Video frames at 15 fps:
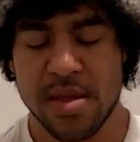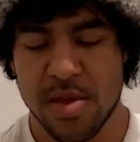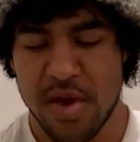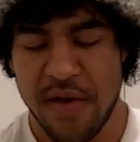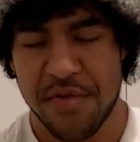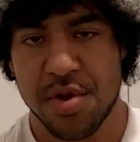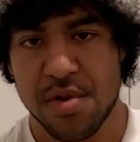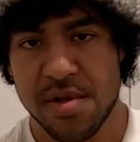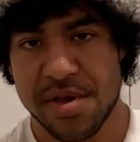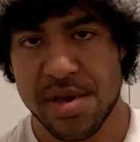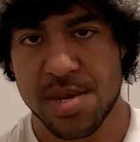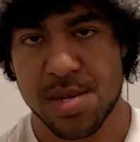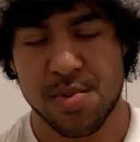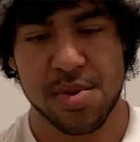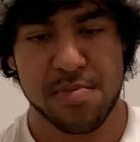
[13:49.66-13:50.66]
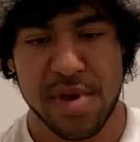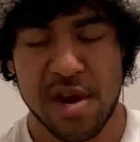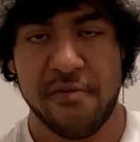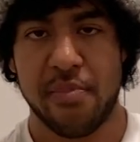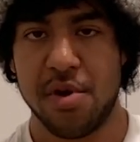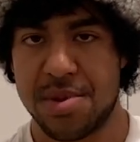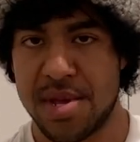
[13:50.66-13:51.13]
you have a nucleus made
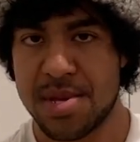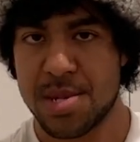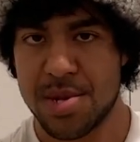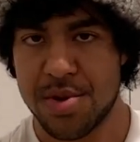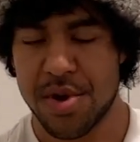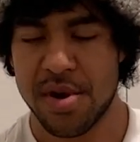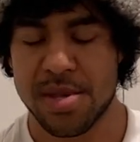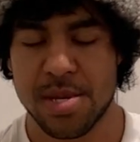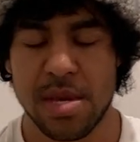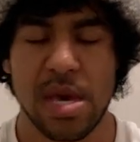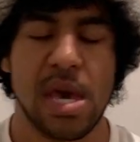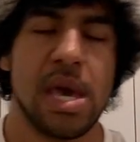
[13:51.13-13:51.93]
of protons and neutrons.